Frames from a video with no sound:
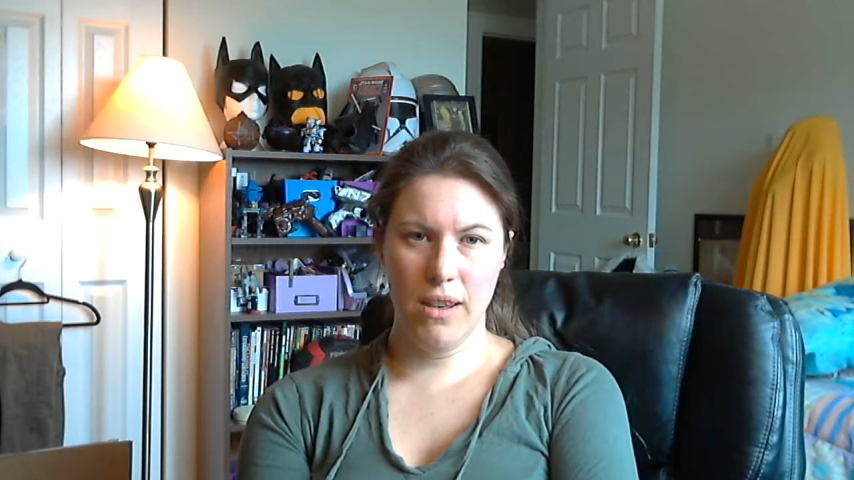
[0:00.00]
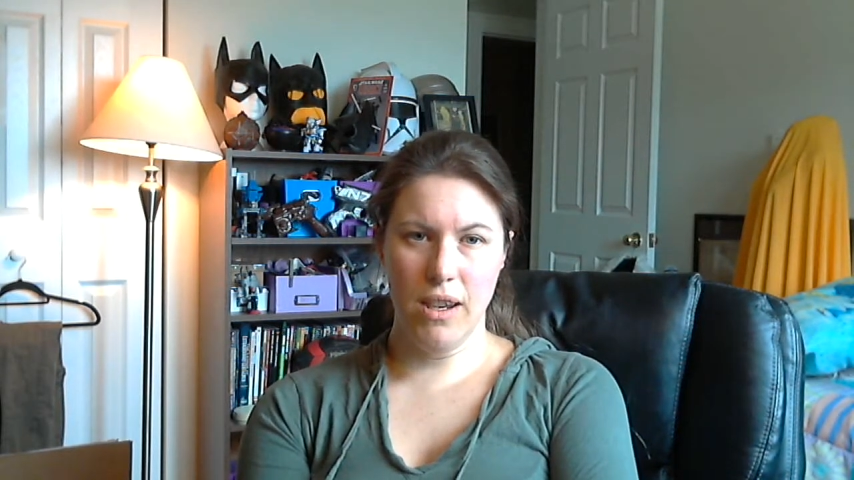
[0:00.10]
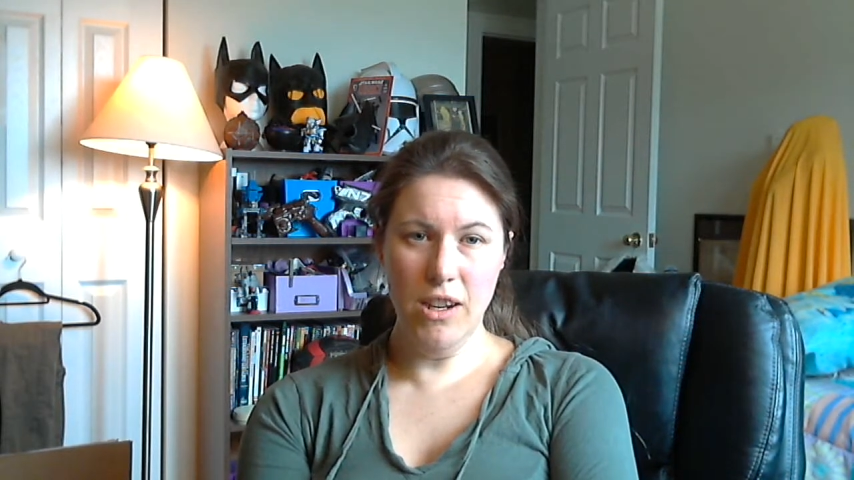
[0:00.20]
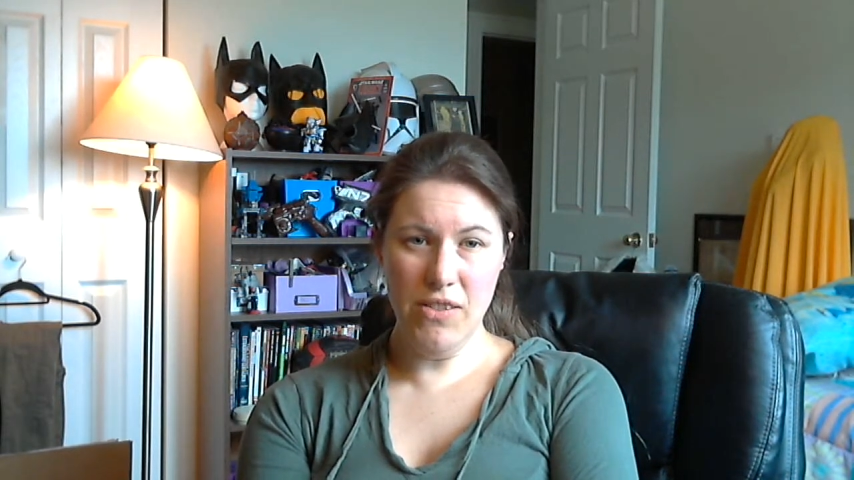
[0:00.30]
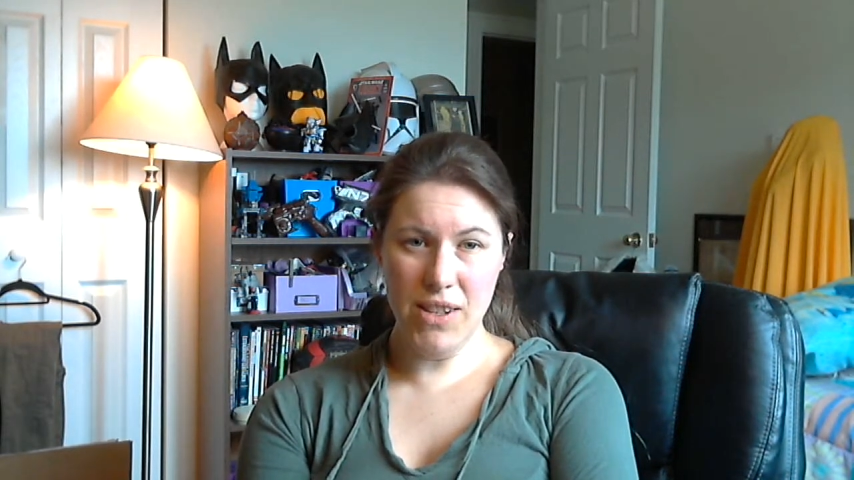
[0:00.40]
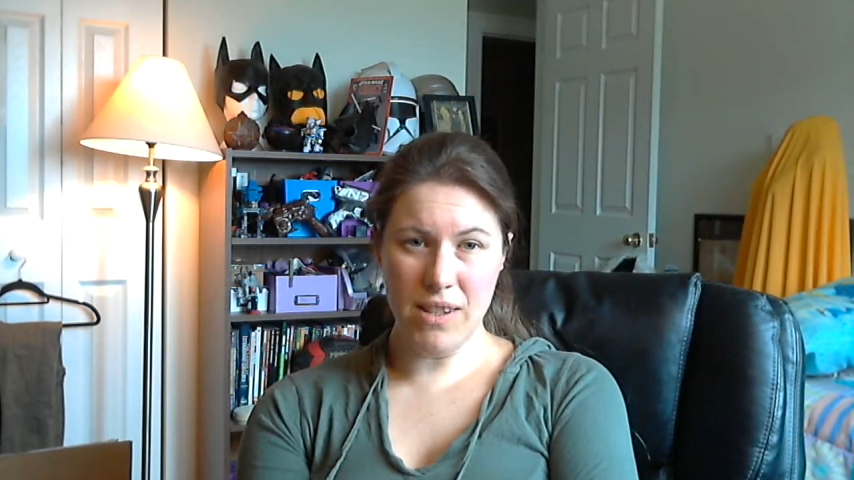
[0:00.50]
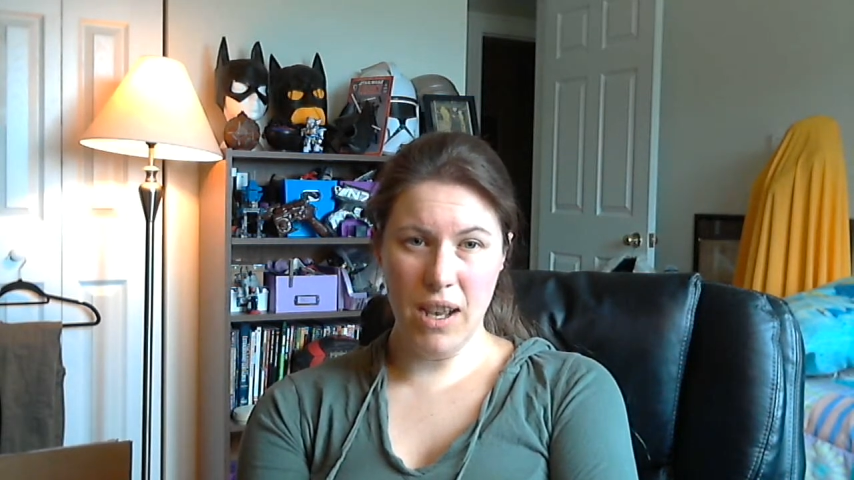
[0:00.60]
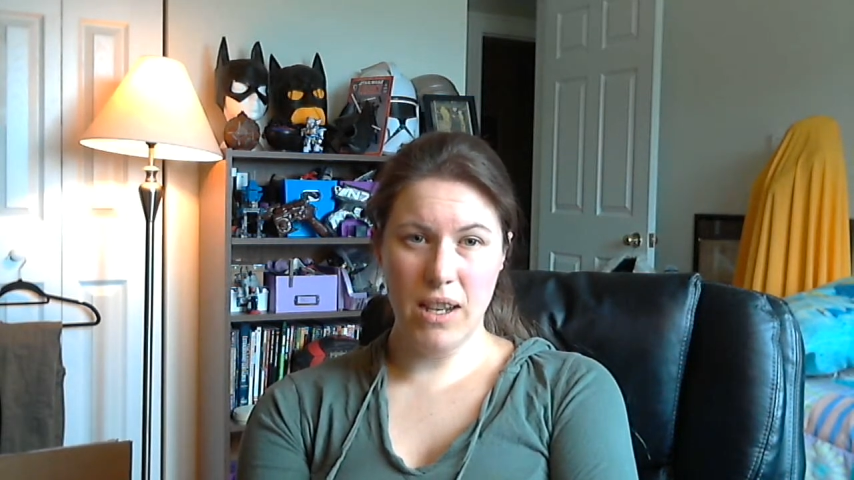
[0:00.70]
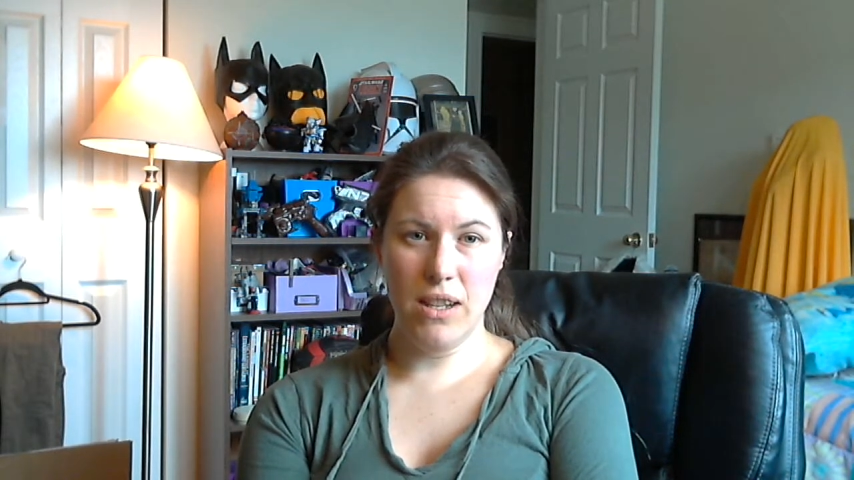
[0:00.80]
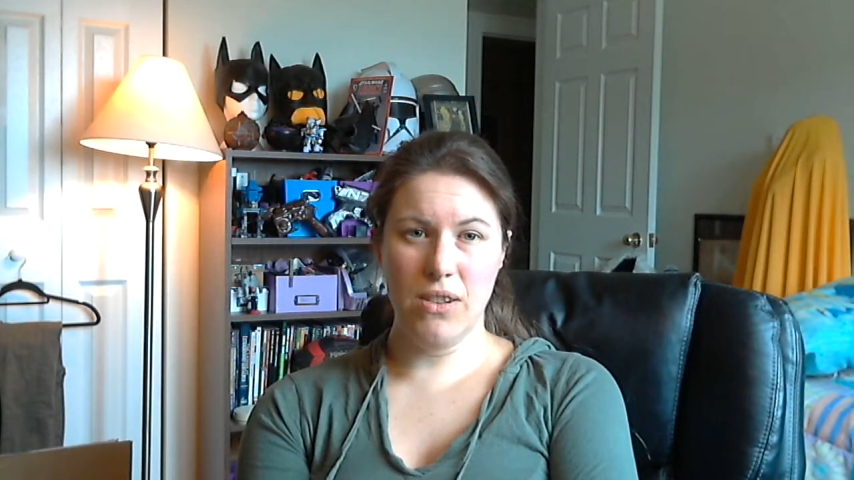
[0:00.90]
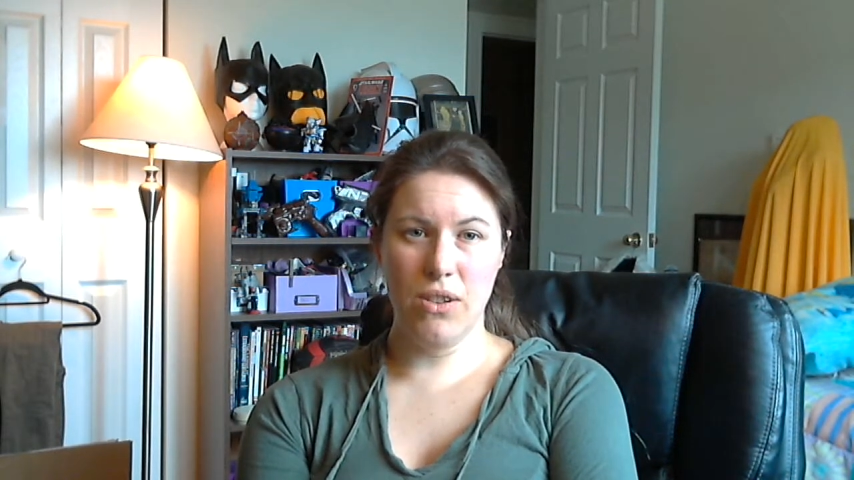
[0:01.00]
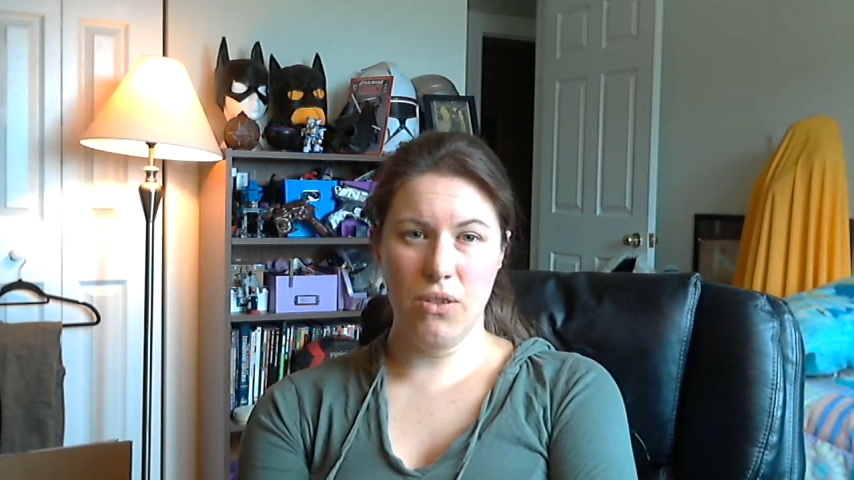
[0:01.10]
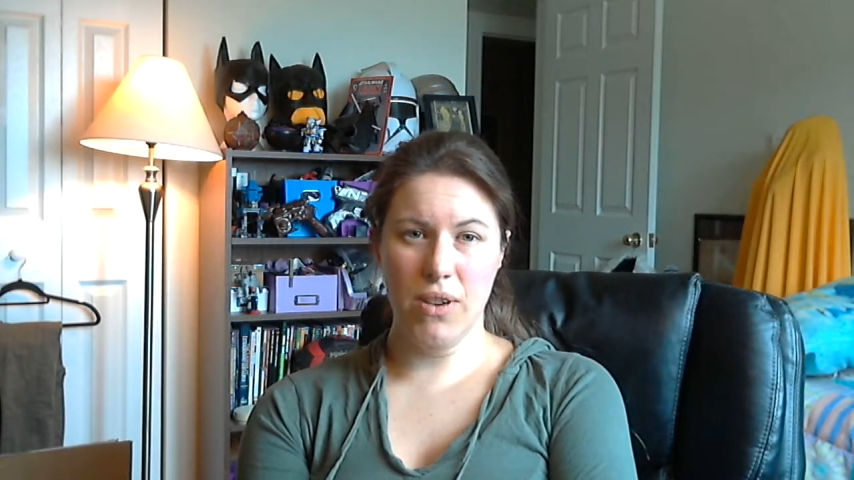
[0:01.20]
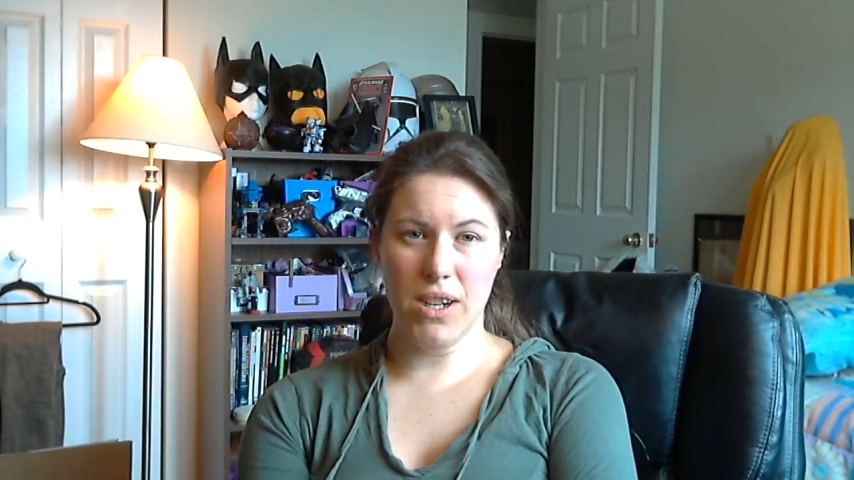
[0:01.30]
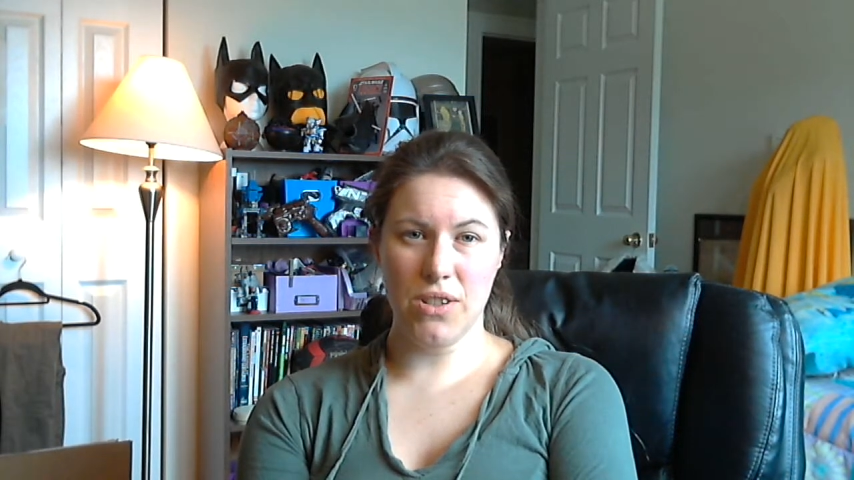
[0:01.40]
I decided
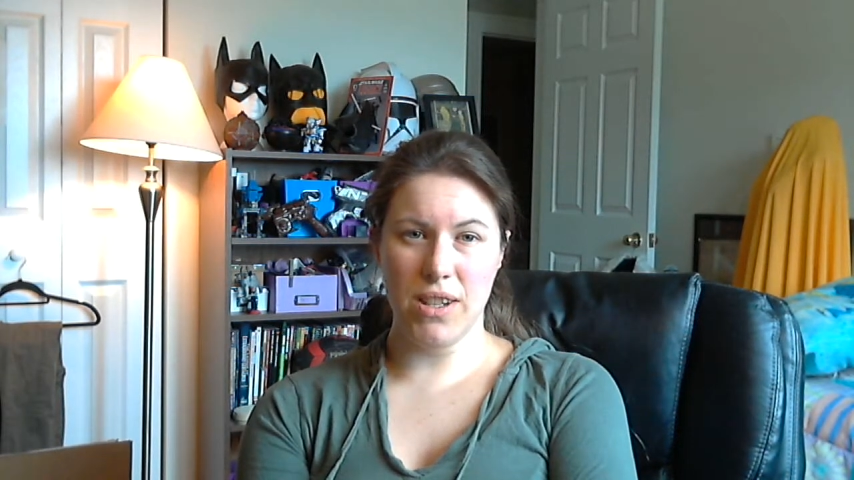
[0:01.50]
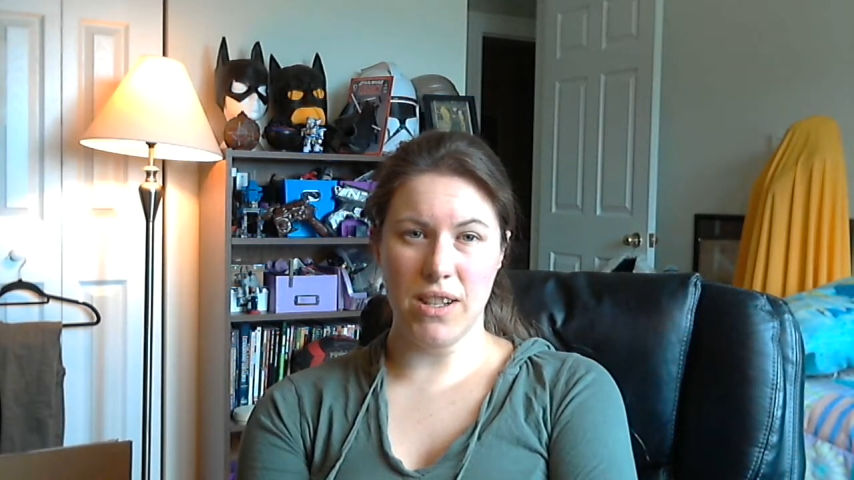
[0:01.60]
to actually